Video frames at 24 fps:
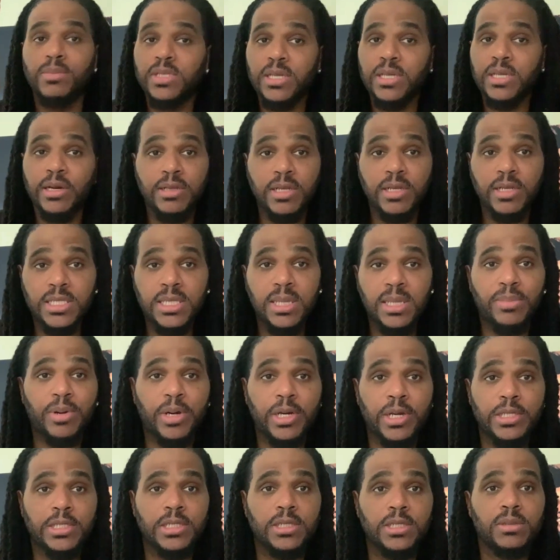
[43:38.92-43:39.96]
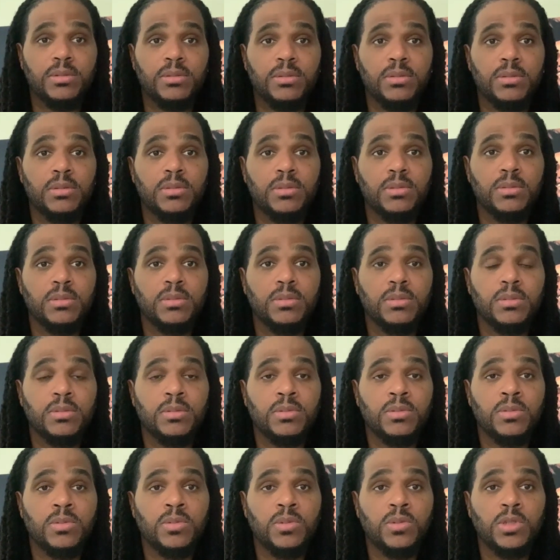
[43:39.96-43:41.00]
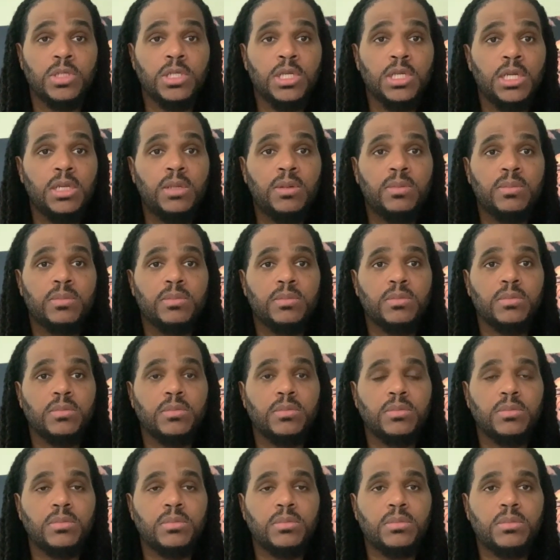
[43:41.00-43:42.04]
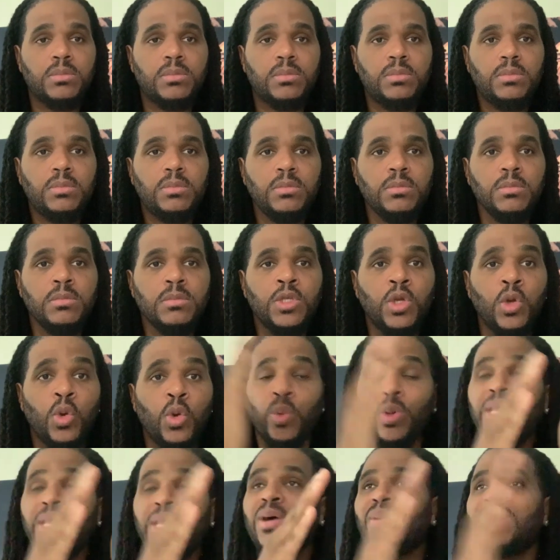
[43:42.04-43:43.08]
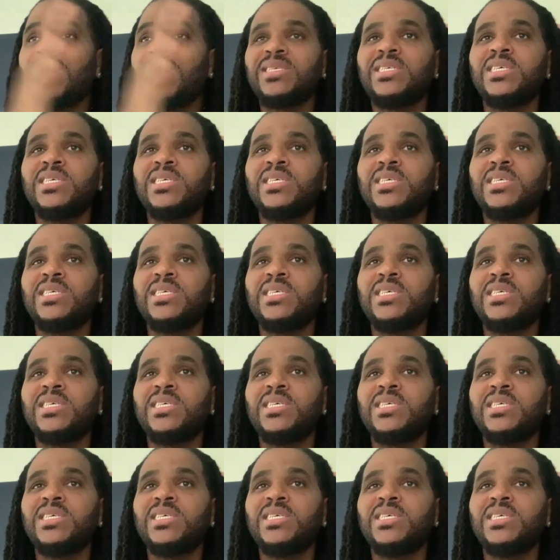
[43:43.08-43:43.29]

I'm sorry to disappoint you. See? We